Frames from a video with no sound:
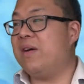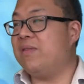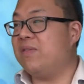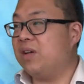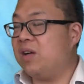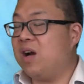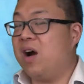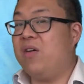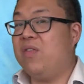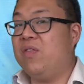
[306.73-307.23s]
have
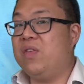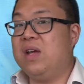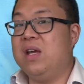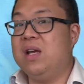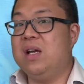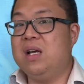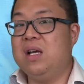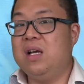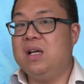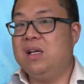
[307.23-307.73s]
the
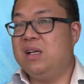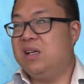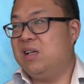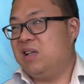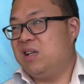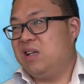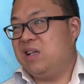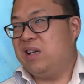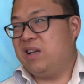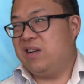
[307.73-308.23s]
coffee
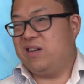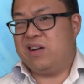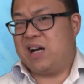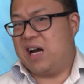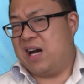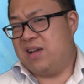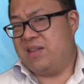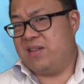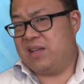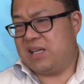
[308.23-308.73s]
you know,
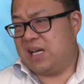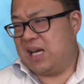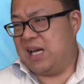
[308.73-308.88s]
I,